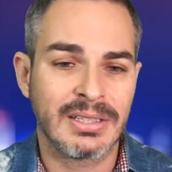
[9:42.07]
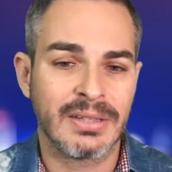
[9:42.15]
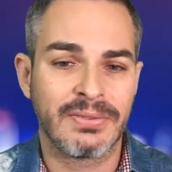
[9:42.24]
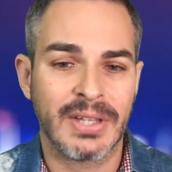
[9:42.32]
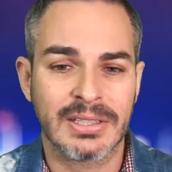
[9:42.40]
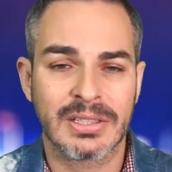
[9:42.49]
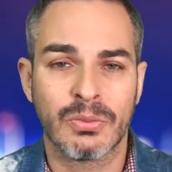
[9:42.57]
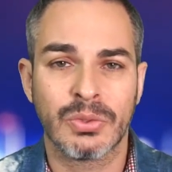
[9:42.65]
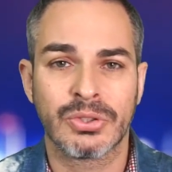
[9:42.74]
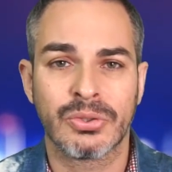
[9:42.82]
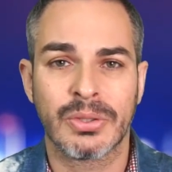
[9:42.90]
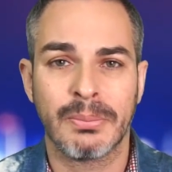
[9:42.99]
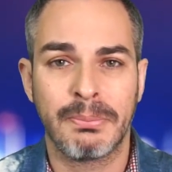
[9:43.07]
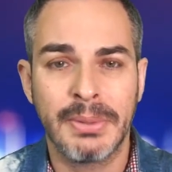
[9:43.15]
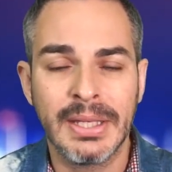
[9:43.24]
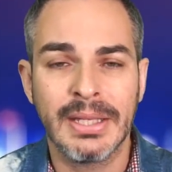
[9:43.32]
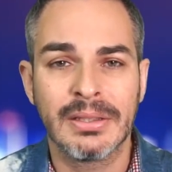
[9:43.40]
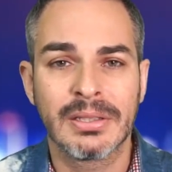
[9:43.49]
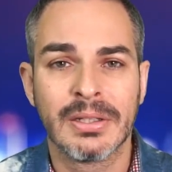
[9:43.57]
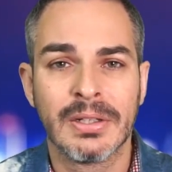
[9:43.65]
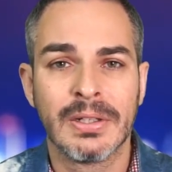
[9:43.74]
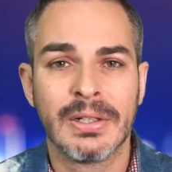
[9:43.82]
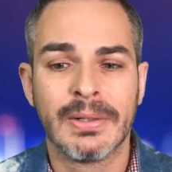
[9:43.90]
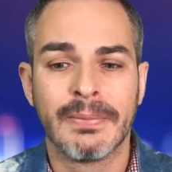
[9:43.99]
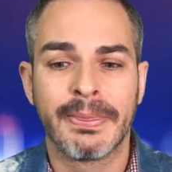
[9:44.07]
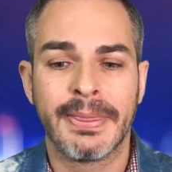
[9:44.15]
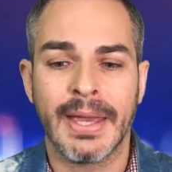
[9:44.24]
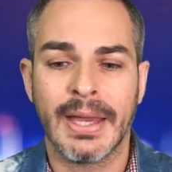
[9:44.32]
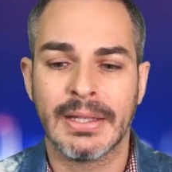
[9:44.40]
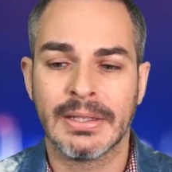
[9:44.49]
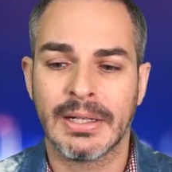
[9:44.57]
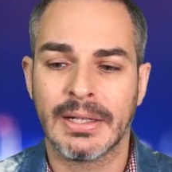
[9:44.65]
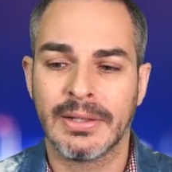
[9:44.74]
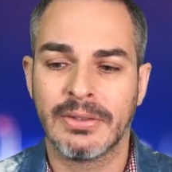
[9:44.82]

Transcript: If Tesla wants to compete, then uh,